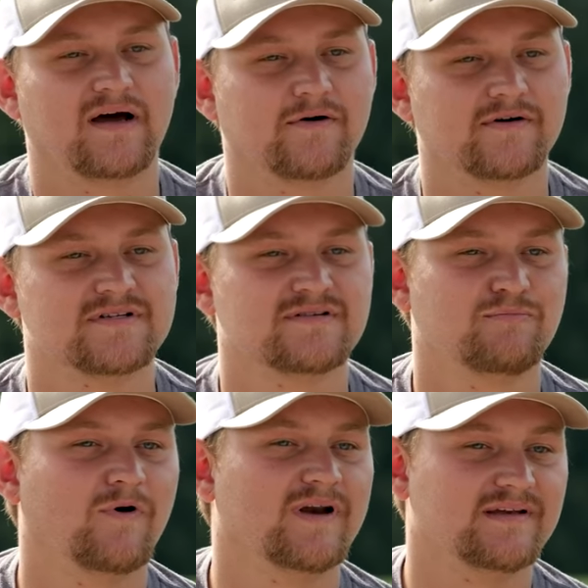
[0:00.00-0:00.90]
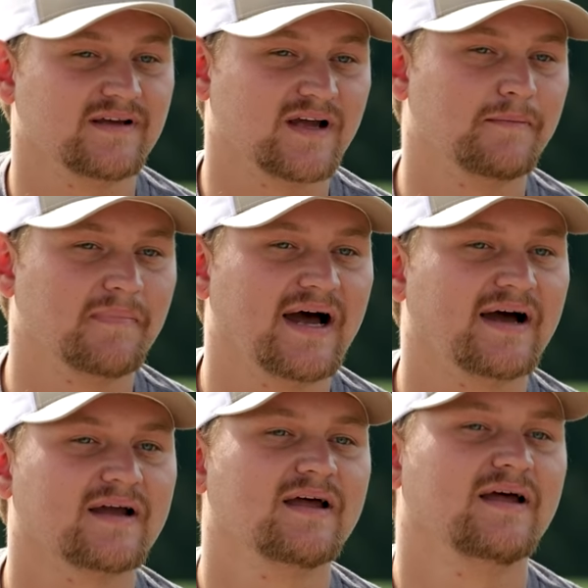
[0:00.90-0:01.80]
I always wanted to come
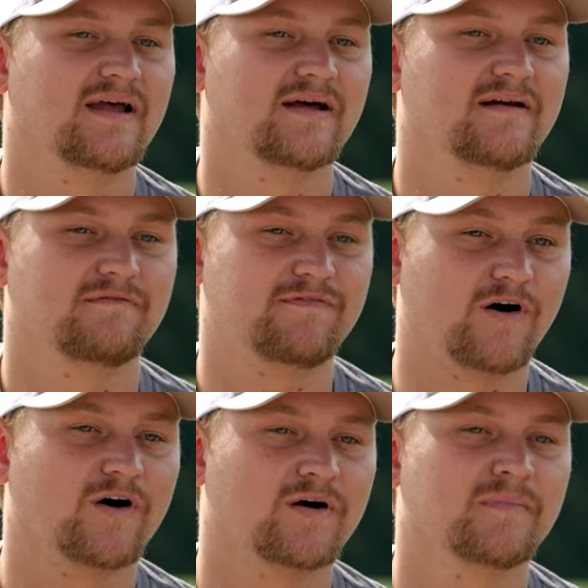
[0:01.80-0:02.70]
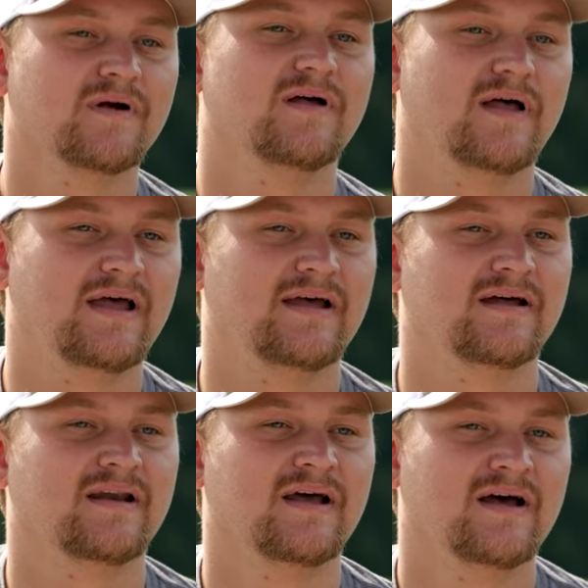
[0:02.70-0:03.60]
back and farm,
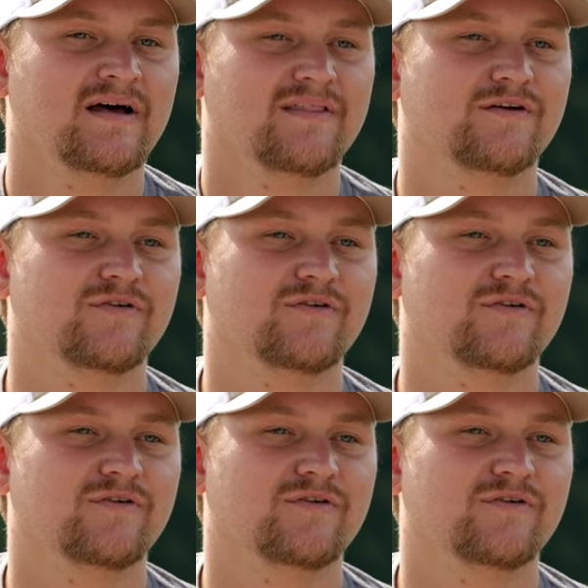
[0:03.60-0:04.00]
and the